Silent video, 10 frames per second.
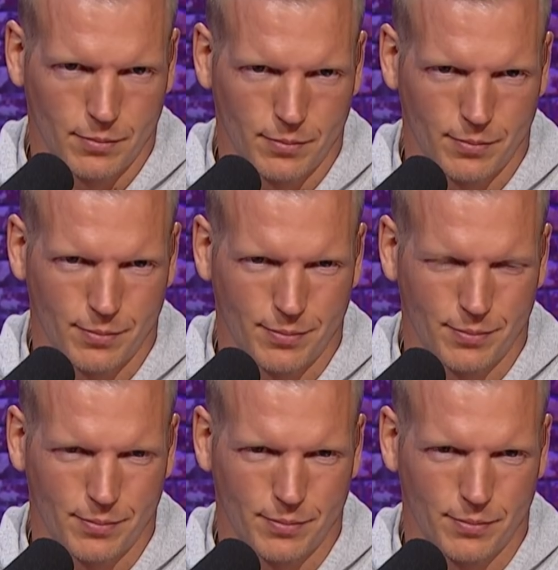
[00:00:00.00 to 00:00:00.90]

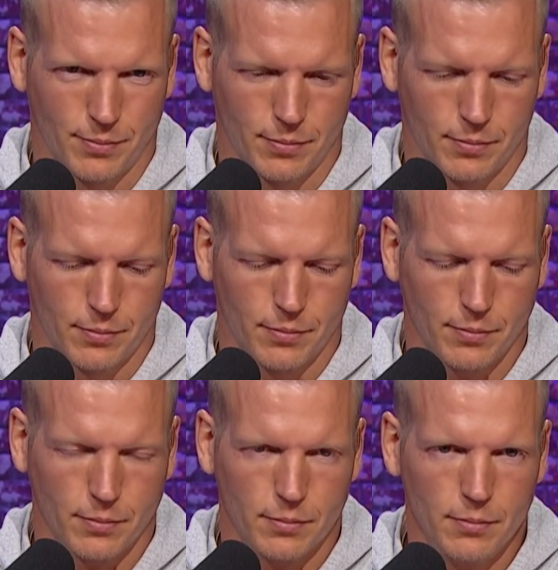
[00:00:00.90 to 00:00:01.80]

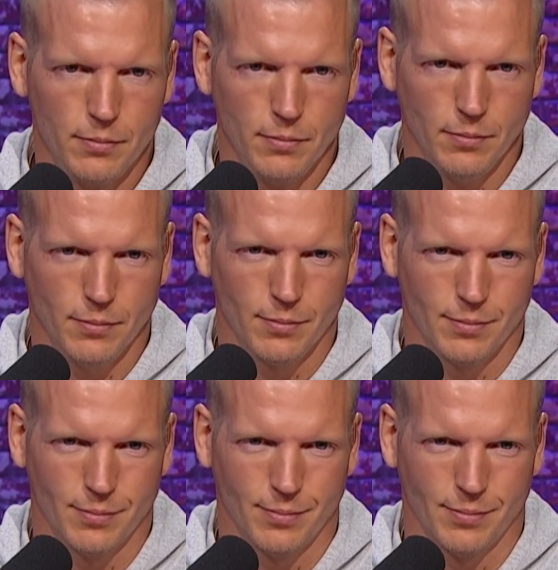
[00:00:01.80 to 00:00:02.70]

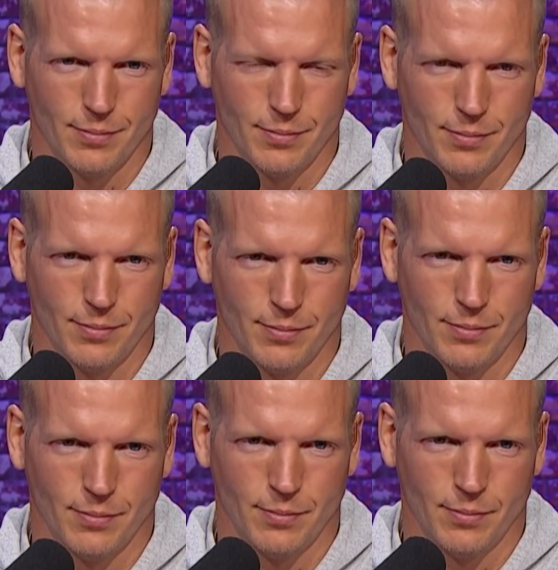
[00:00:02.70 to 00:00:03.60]

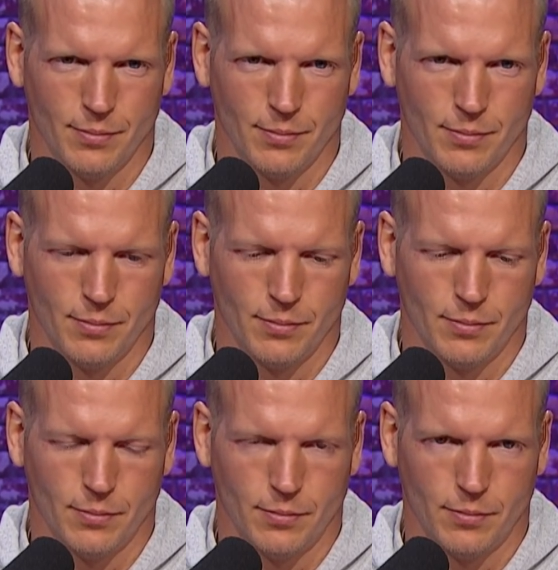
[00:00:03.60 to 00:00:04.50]

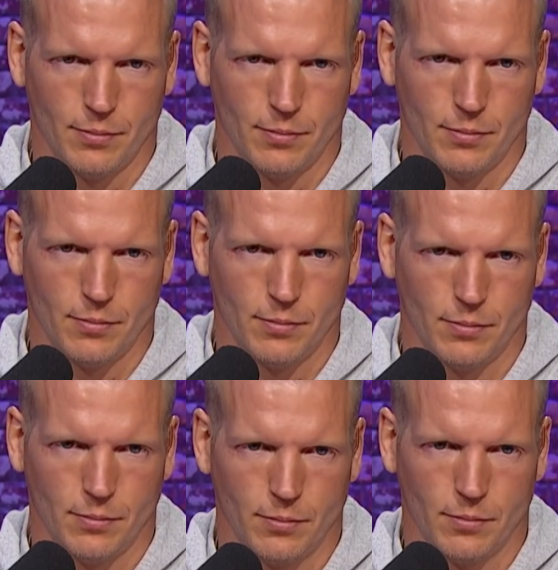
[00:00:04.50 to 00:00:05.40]

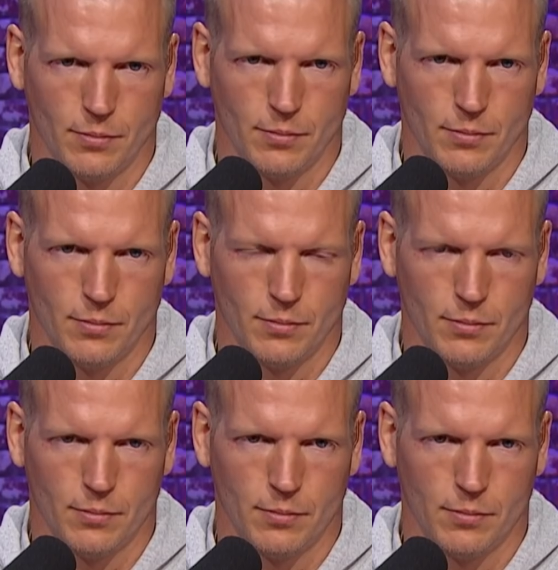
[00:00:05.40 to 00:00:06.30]

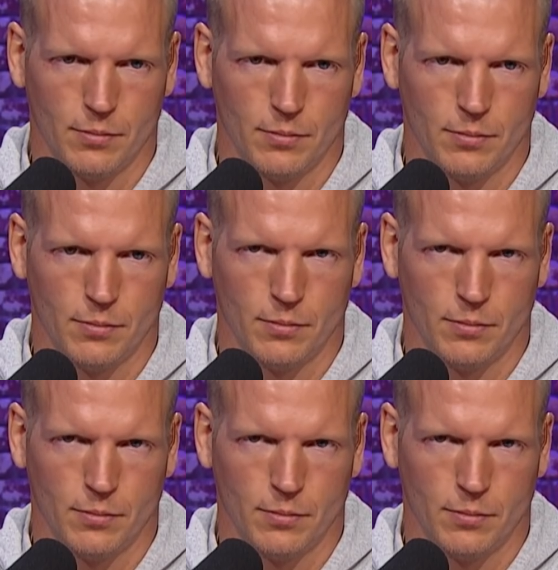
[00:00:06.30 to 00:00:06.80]
[no speech]